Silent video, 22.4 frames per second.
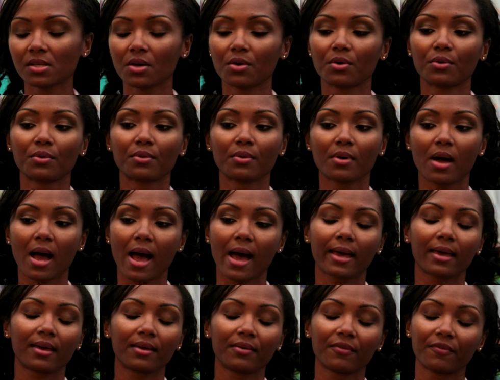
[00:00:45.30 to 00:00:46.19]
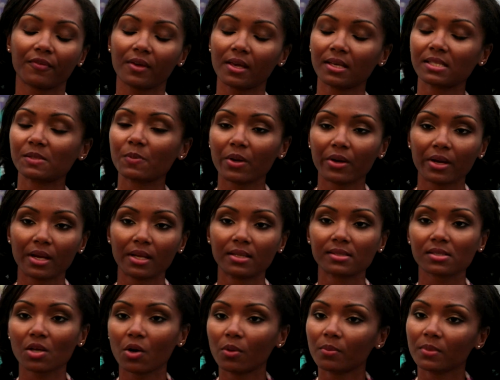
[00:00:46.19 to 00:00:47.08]
So I
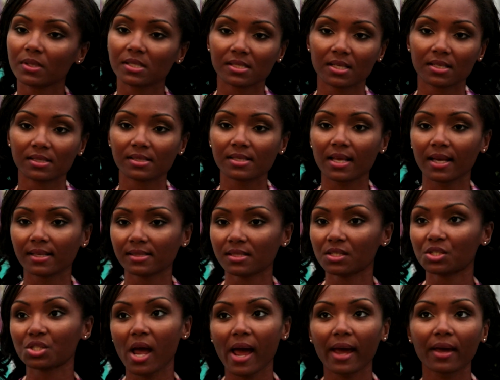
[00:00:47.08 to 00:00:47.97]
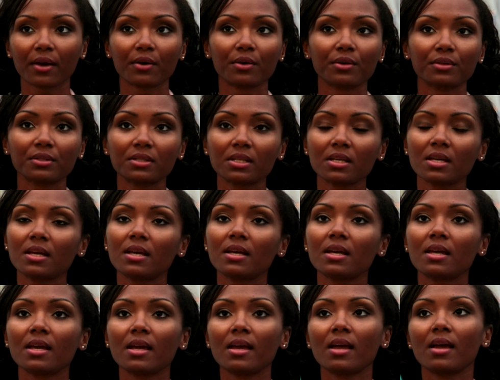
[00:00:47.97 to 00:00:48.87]
experienced homelessness as a child,
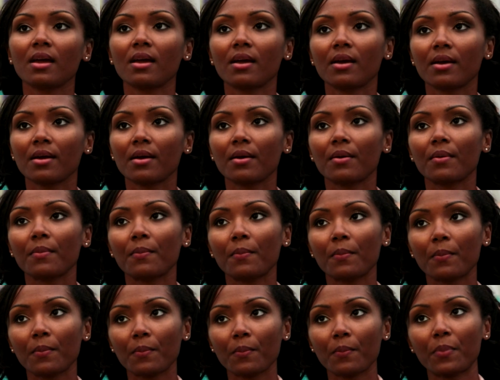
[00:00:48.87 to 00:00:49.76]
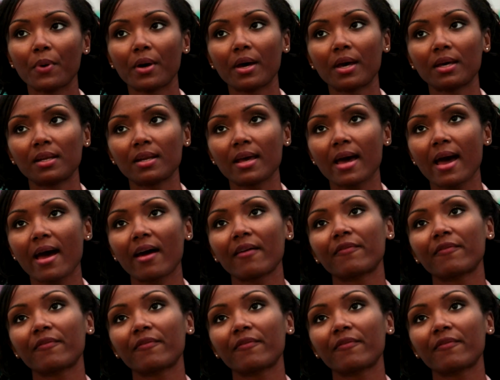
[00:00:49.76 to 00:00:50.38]
but